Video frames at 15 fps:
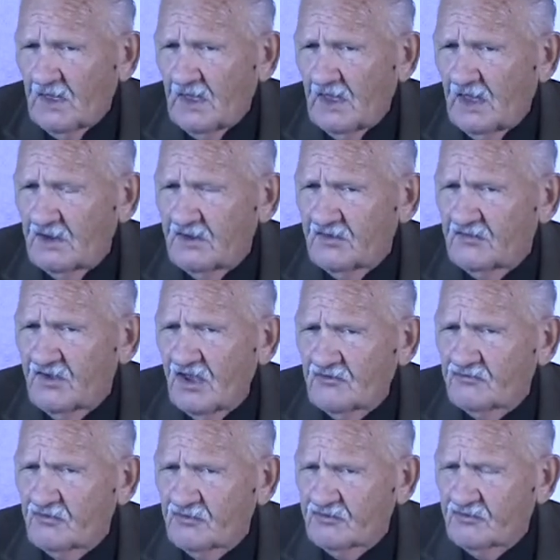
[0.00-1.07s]
It is
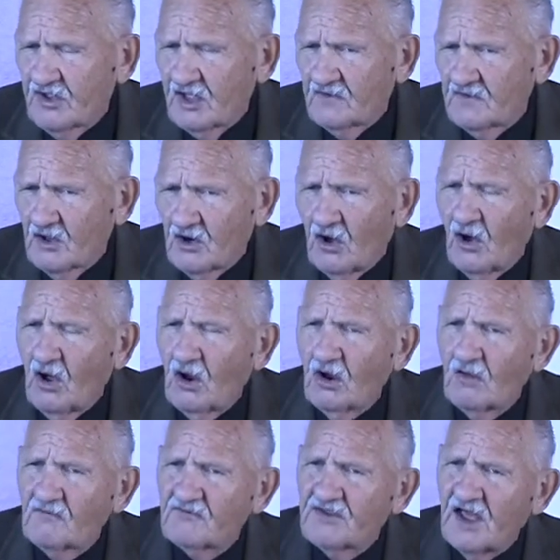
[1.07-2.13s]
interesting that
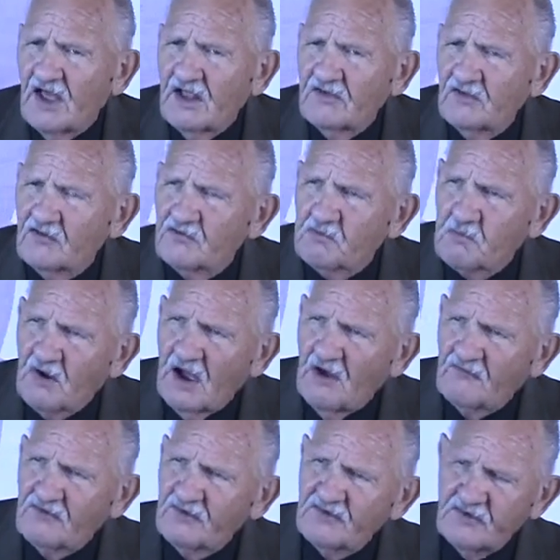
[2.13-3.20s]
all of Daniel's
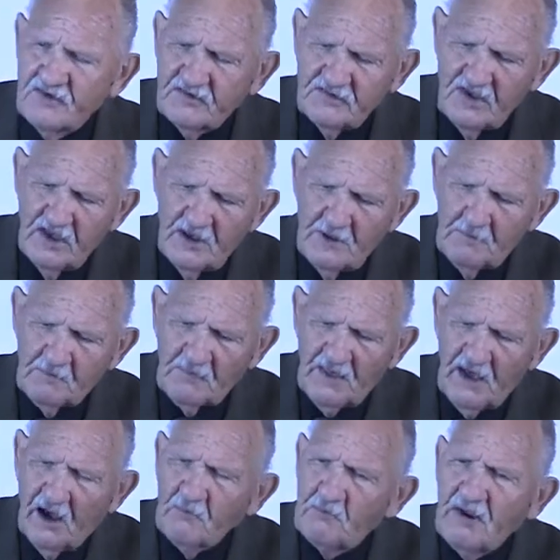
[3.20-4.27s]
prophecies
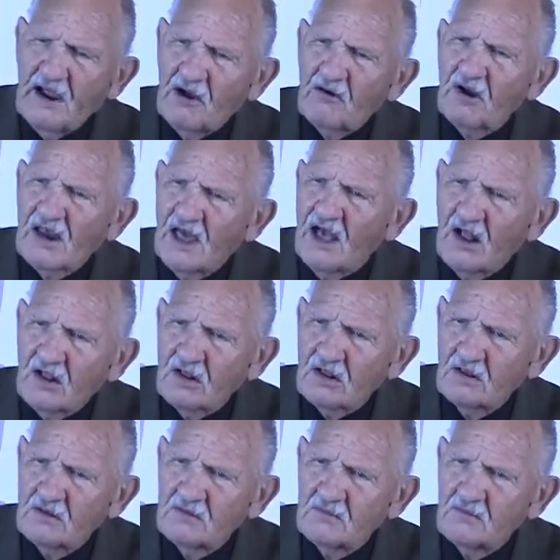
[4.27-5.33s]
are
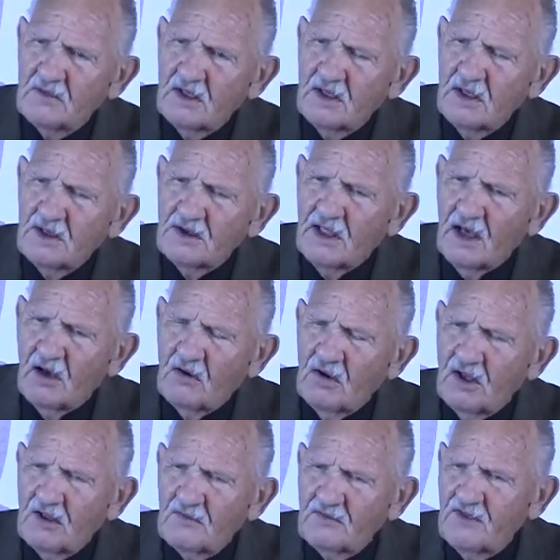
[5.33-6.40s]
parallel.
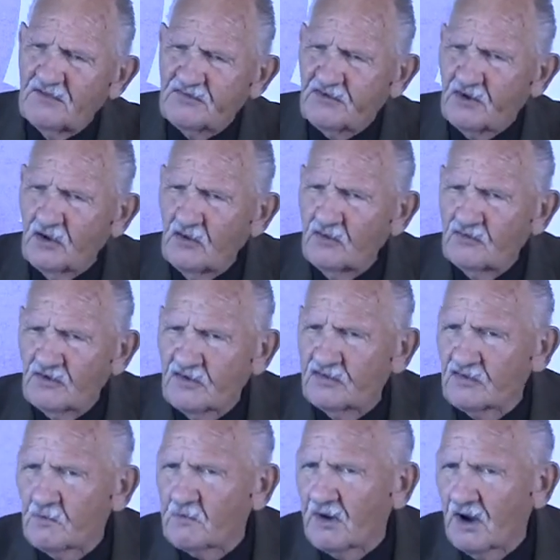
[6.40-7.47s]
Now, this
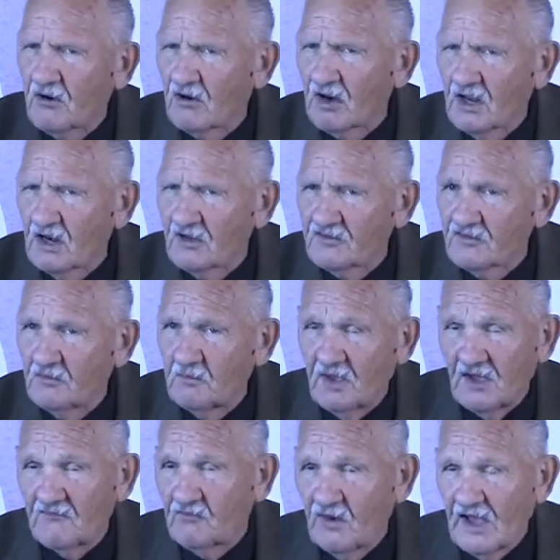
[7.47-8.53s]
loses the parallelism
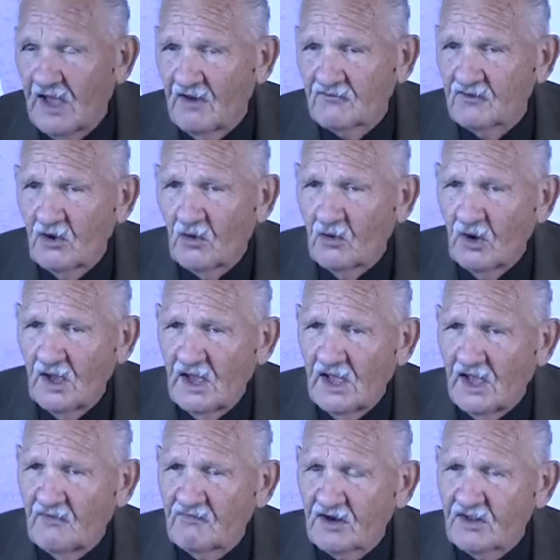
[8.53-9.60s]
if we have no
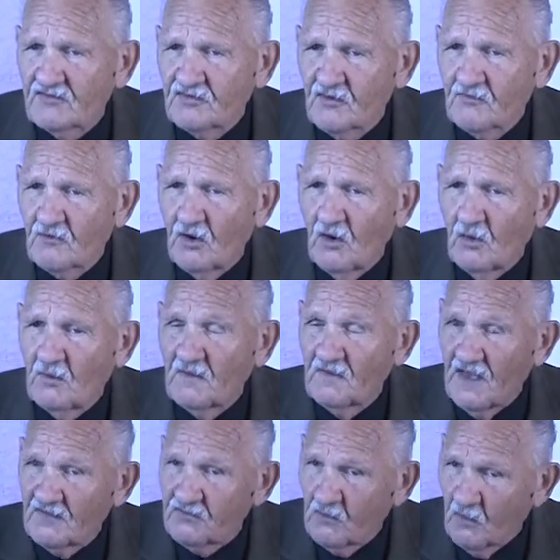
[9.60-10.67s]
evidence of Rome, and
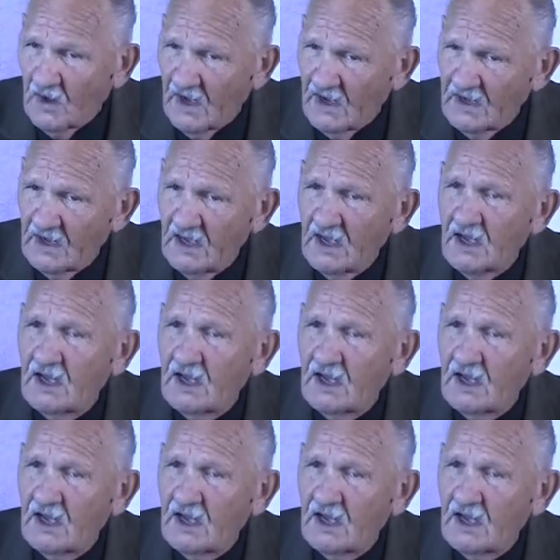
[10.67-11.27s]
that's why